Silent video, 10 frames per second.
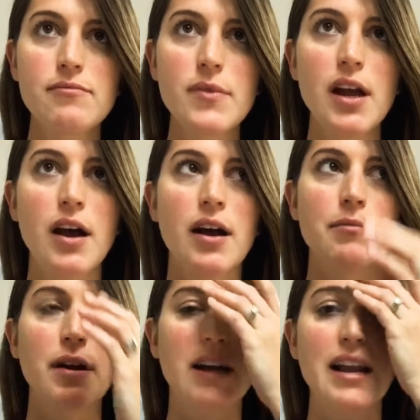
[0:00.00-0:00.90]

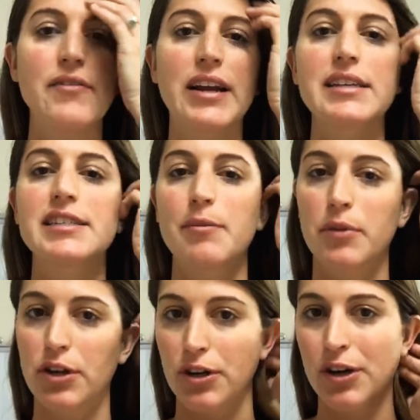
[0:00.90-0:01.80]
kind of like a
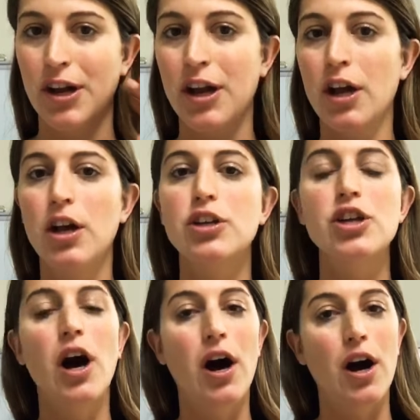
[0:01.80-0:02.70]
similar
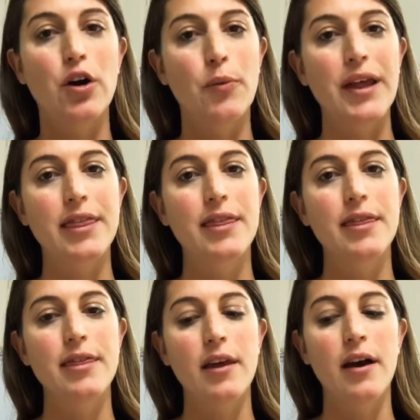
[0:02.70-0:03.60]
talk with
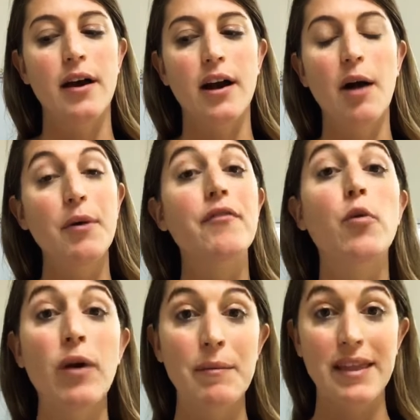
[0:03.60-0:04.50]
a couple of the
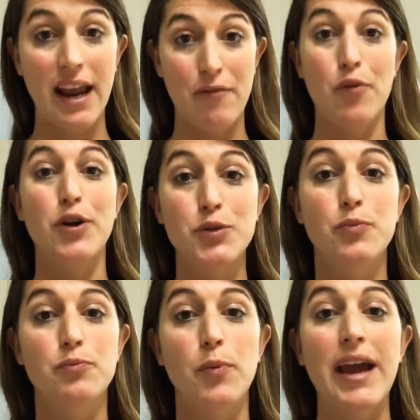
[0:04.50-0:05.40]
women that I've worked
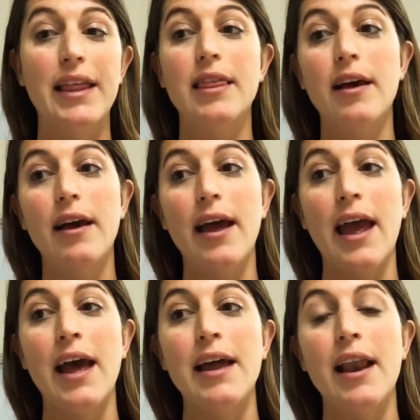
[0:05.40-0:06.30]
with,
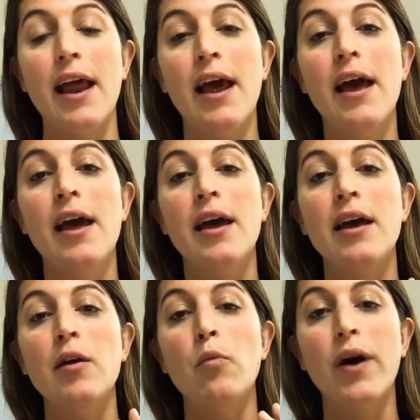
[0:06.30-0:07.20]
and
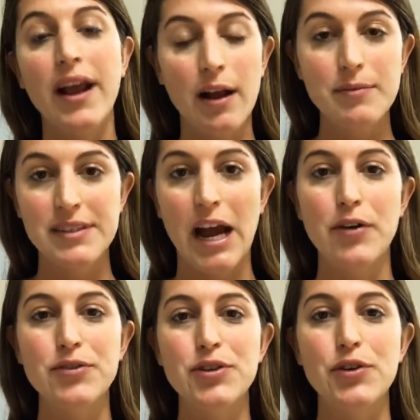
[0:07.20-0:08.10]
what it comes
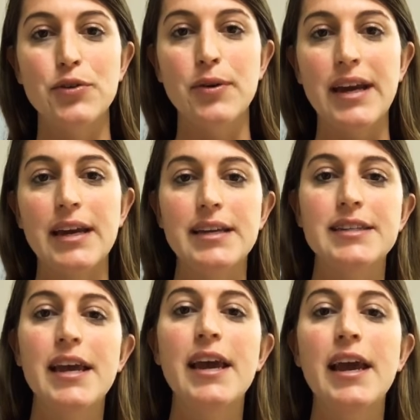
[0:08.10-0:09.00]
down to is
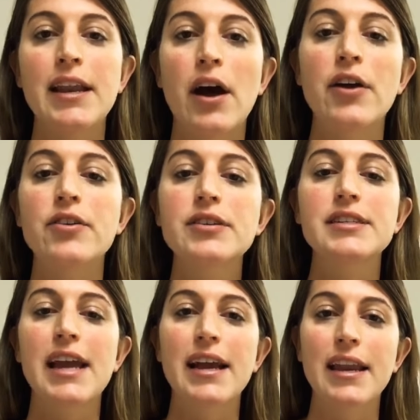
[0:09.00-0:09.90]
an
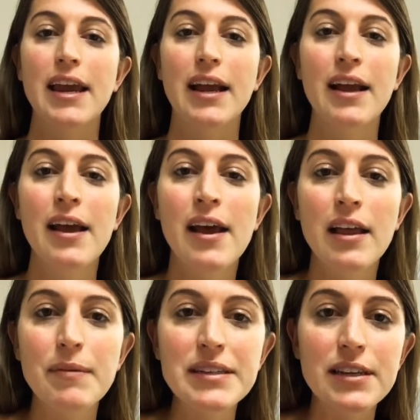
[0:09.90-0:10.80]
understanding. Let
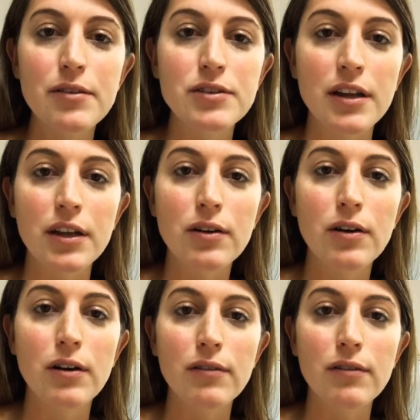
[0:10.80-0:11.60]
me see who's on the call